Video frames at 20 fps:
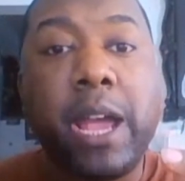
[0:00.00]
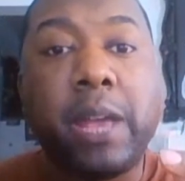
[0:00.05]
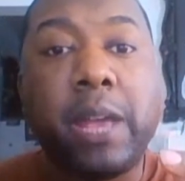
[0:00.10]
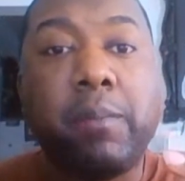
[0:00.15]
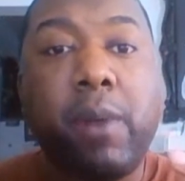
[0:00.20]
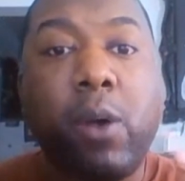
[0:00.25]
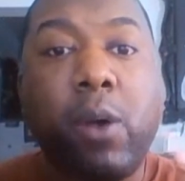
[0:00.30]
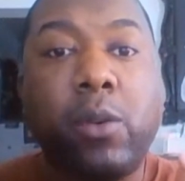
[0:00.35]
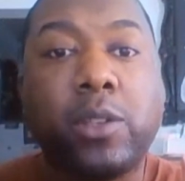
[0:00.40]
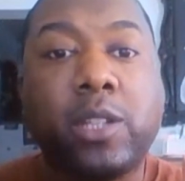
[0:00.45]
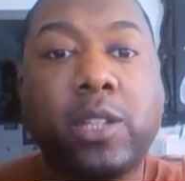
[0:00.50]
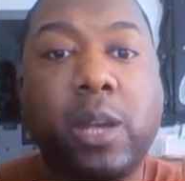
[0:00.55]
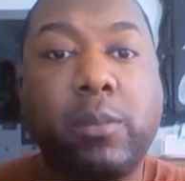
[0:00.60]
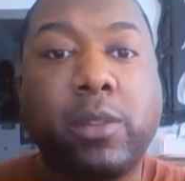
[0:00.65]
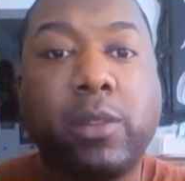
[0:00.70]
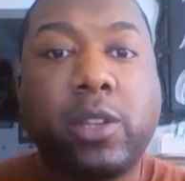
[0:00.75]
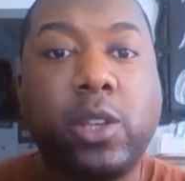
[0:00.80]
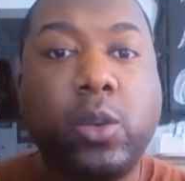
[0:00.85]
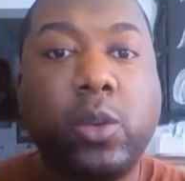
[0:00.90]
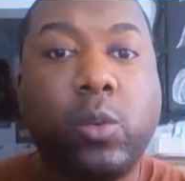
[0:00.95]
Mike Bowens
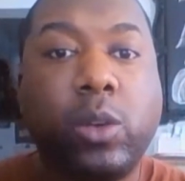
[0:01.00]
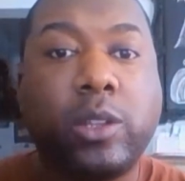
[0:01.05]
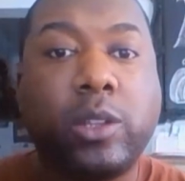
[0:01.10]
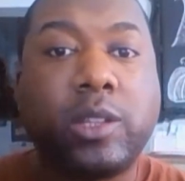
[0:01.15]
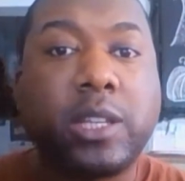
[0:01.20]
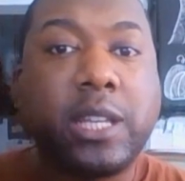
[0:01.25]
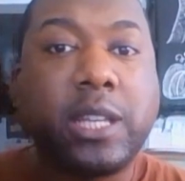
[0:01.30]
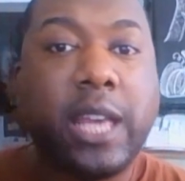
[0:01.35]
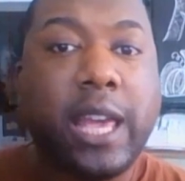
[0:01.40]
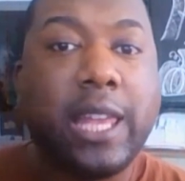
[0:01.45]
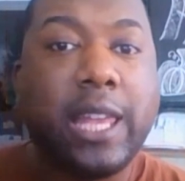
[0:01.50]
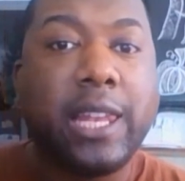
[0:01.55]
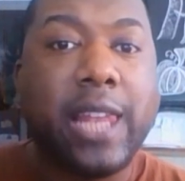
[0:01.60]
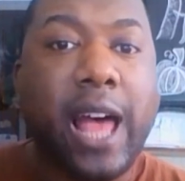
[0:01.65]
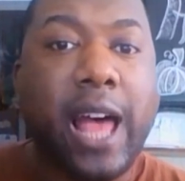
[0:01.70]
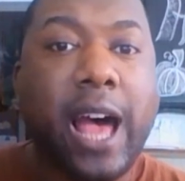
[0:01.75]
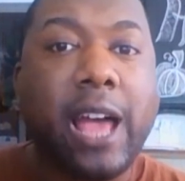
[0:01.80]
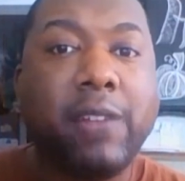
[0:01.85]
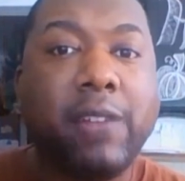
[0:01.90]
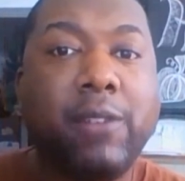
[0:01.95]
coming to you once again
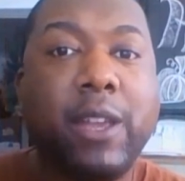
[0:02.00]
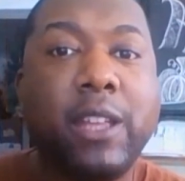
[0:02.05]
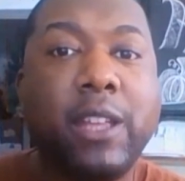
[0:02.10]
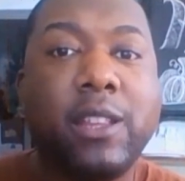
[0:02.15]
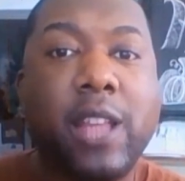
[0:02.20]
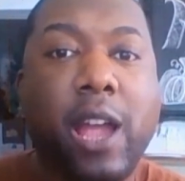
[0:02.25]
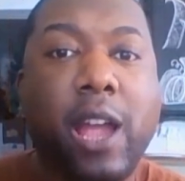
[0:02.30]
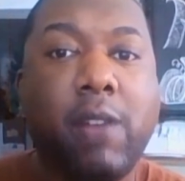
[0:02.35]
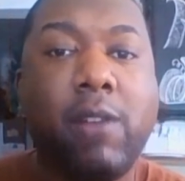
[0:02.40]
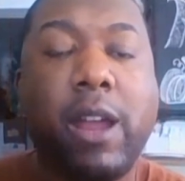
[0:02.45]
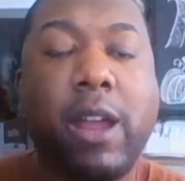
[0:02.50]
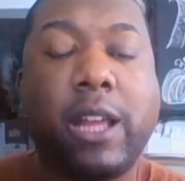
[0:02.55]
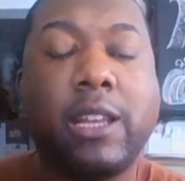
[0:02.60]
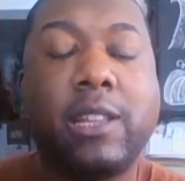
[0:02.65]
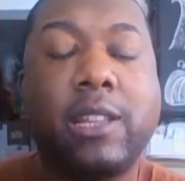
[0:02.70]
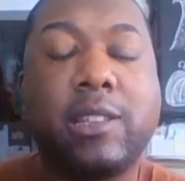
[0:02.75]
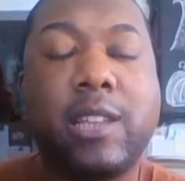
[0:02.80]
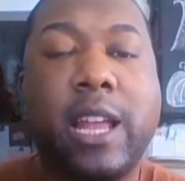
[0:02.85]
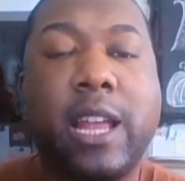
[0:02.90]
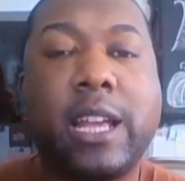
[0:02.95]
live and direct.
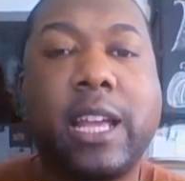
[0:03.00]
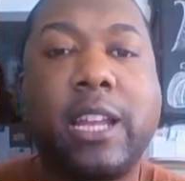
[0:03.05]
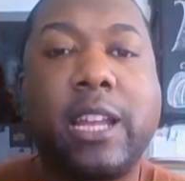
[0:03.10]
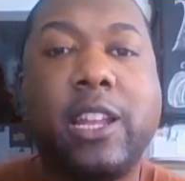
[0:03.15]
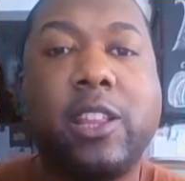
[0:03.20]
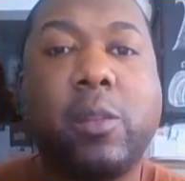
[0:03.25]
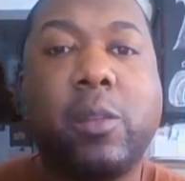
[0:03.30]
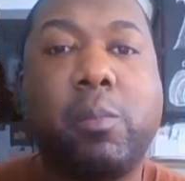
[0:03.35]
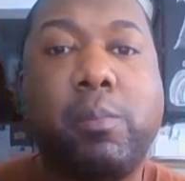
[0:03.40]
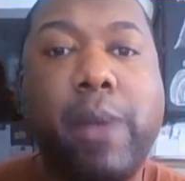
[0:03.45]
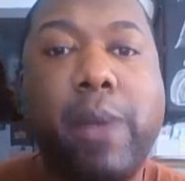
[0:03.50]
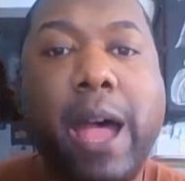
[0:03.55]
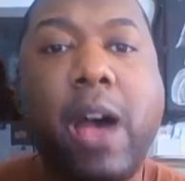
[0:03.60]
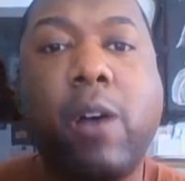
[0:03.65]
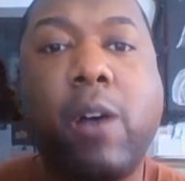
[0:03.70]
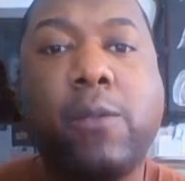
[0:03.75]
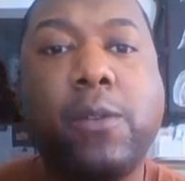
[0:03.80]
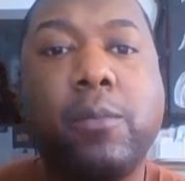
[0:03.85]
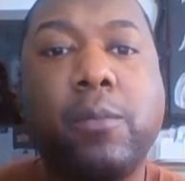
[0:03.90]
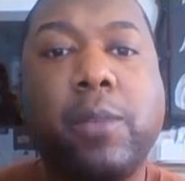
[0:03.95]
Listen, I got another
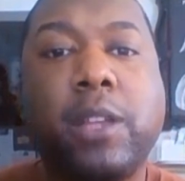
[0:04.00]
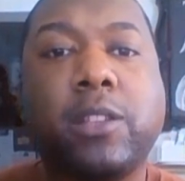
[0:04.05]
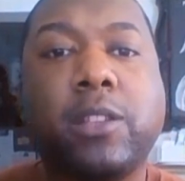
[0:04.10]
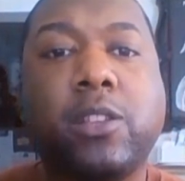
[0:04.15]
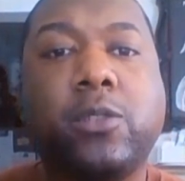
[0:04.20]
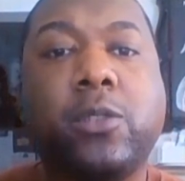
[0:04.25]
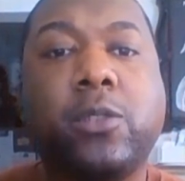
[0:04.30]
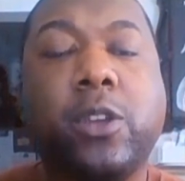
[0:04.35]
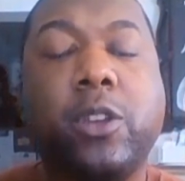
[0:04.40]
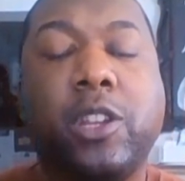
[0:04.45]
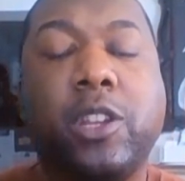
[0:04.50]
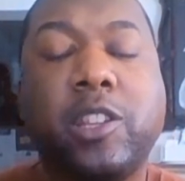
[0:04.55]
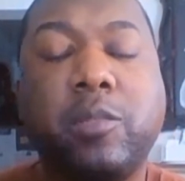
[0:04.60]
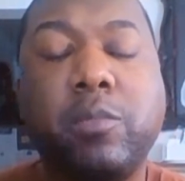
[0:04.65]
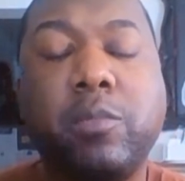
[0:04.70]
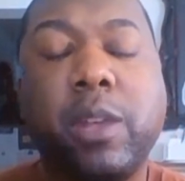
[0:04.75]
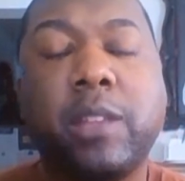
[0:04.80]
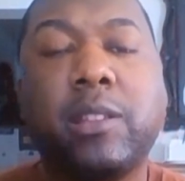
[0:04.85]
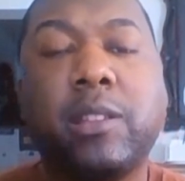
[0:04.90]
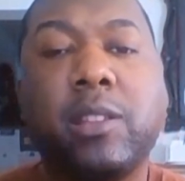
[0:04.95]
powerful message for you. This
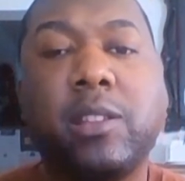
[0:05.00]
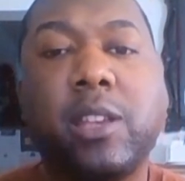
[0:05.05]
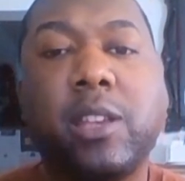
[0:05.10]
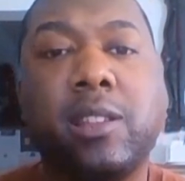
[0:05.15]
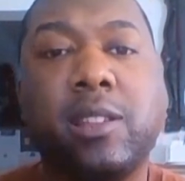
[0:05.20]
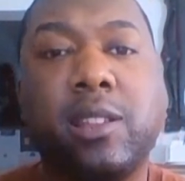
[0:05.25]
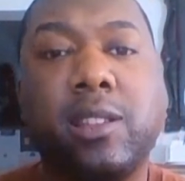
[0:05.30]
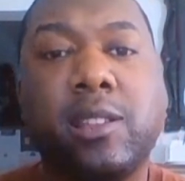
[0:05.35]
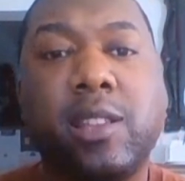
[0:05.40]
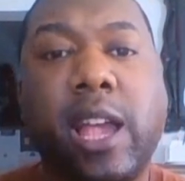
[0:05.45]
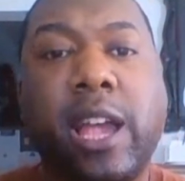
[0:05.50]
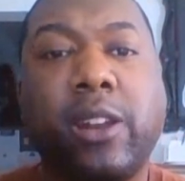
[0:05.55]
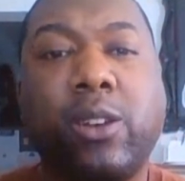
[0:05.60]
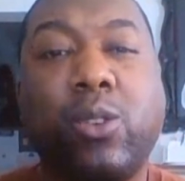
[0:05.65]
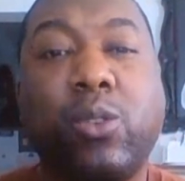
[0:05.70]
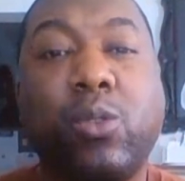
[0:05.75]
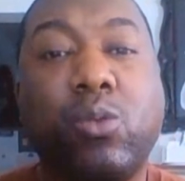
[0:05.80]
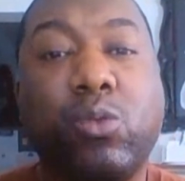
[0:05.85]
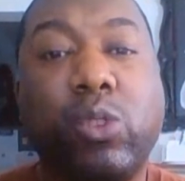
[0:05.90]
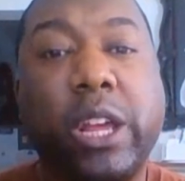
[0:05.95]
message is
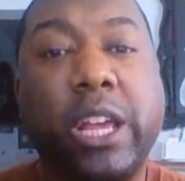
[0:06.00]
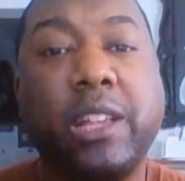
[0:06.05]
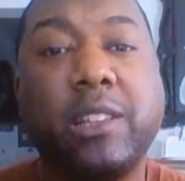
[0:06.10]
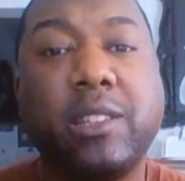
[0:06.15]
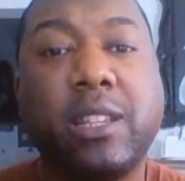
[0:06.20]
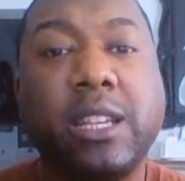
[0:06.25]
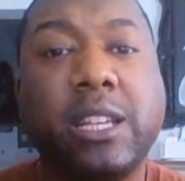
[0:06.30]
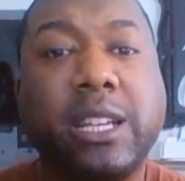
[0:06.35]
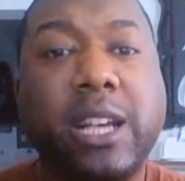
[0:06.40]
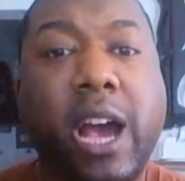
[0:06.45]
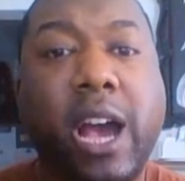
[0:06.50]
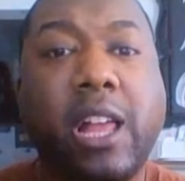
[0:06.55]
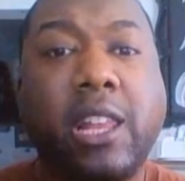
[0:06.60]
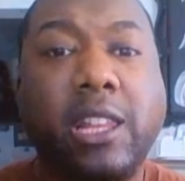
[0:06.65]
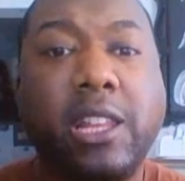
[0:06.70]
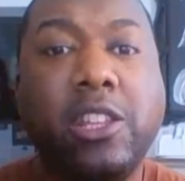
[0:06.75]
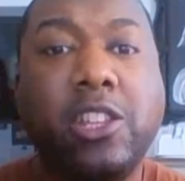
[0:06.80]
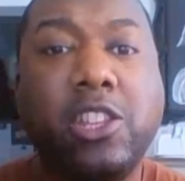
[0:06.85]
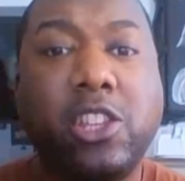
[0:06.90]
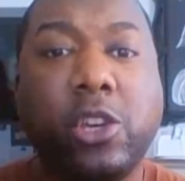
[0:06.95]
entitled Raising
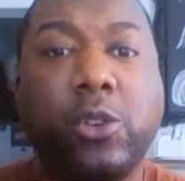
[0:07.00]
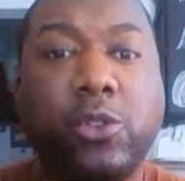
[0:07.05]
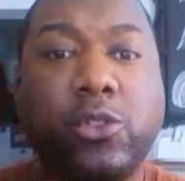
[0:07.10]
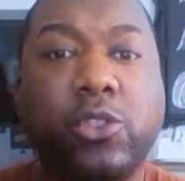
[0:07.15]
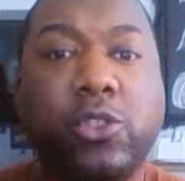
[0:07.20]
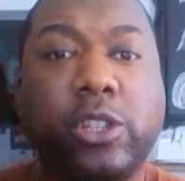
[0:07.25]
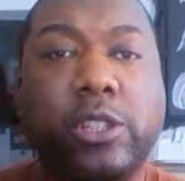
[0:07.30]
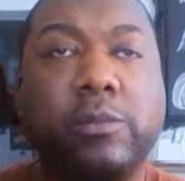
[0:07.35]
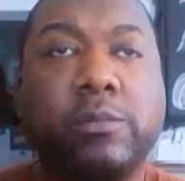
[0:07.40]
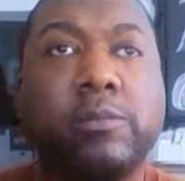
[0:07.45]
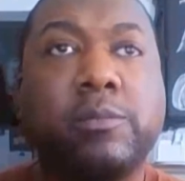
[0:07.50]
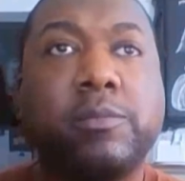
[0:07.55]
Godly Children.